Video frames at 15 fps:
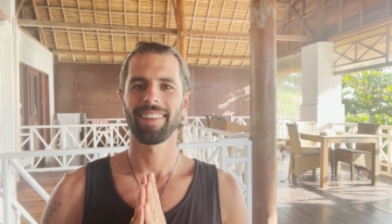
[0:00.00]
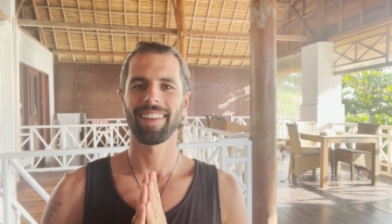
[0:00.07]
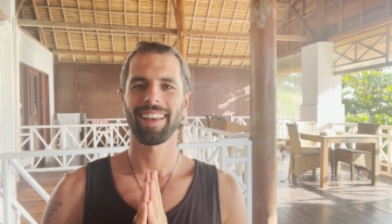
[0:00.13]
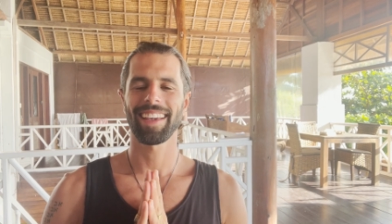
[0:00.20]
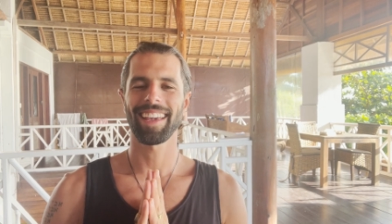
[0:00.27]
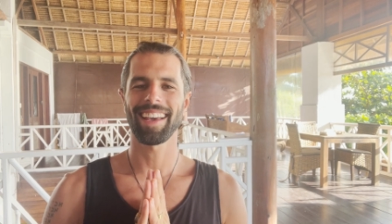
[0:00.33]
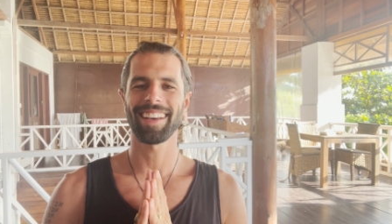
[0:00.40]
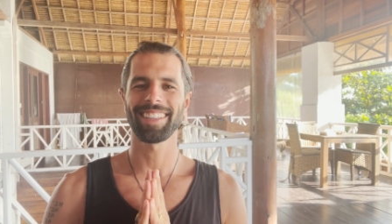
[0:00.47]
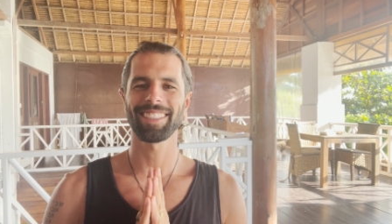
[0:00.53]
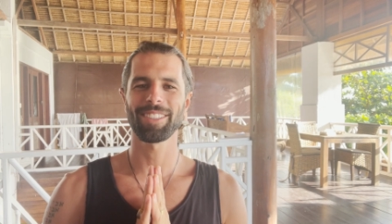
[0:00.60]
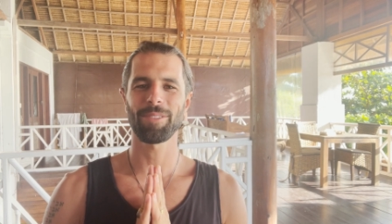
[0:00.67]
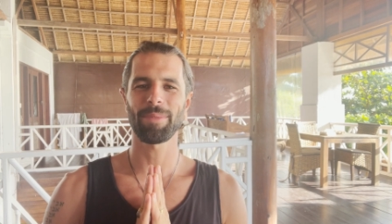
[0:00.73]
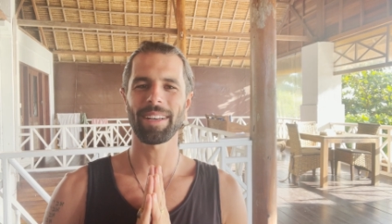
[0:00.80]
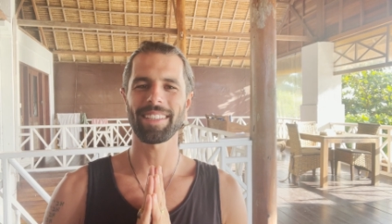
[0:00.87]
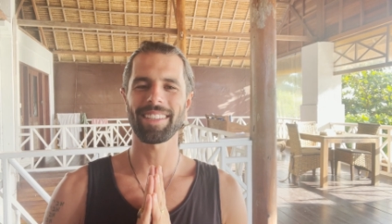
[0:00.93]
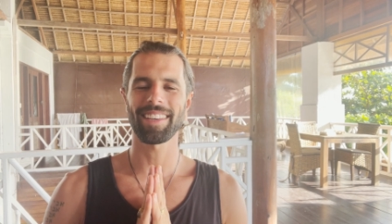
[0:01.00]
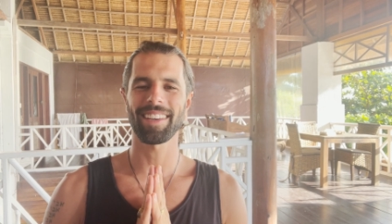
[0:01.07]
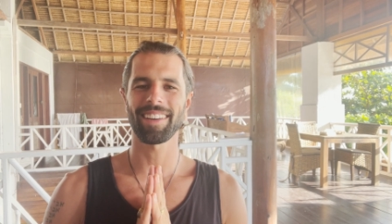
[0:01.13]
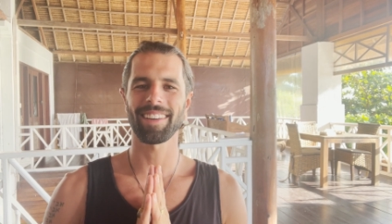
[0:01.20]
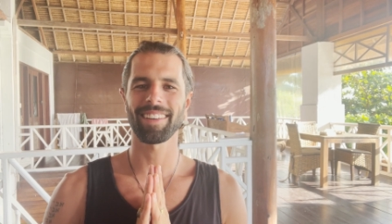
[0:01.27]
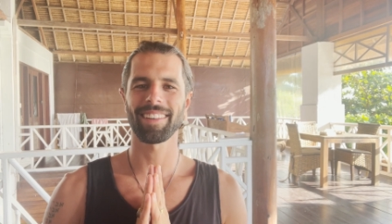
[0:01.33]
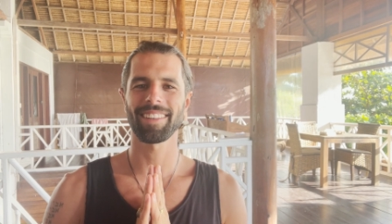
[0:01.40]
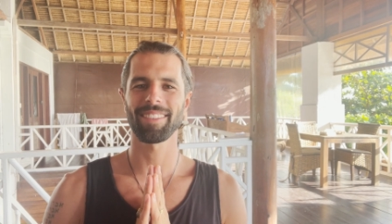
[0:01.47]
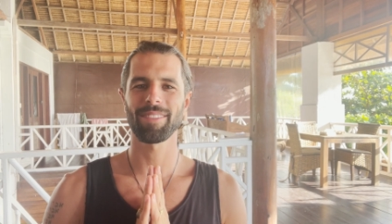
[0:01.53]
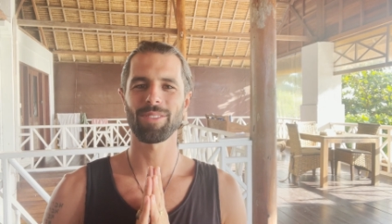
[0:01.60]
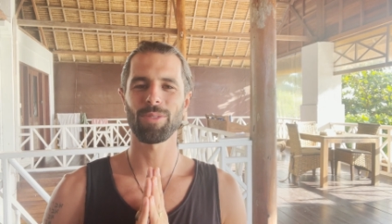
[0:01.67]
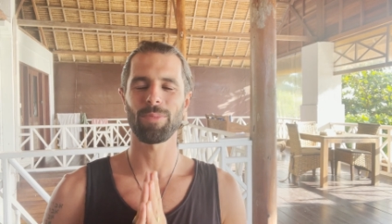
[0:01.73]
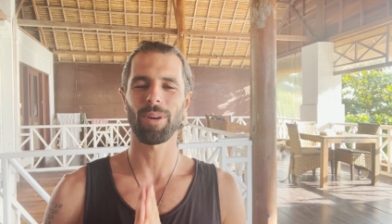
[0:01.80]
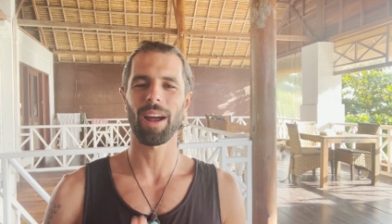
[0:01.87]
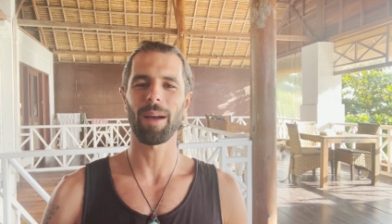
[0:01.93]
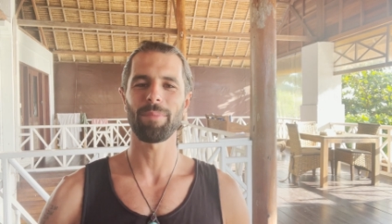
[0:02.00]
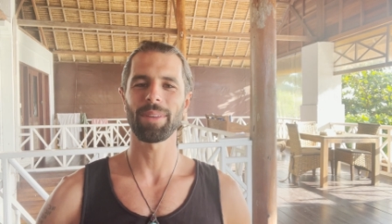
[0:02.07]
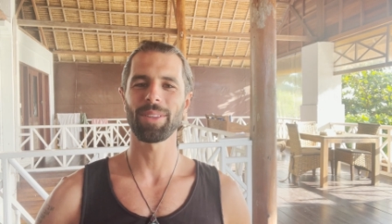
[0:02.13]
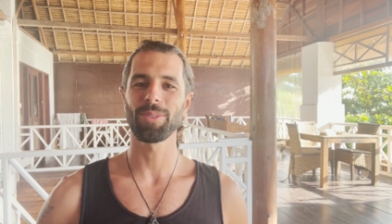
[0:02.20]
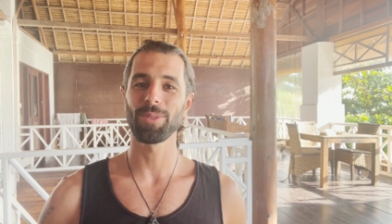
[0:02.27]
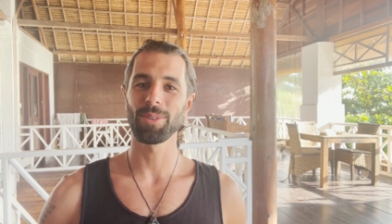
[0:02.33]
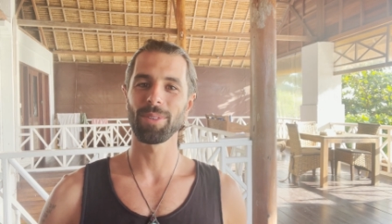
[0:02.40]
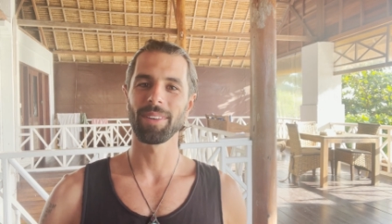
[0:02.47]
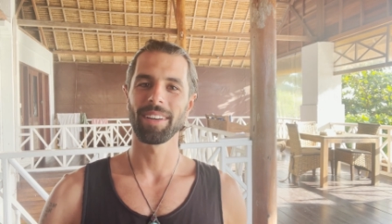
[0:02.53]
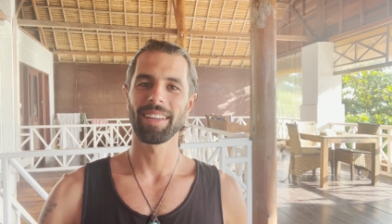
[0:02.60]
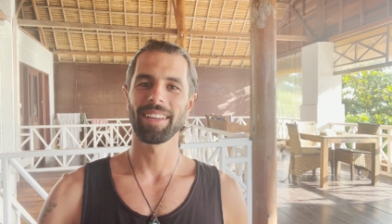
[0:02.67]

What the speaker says: Hey guys, Thomas here. Super happy to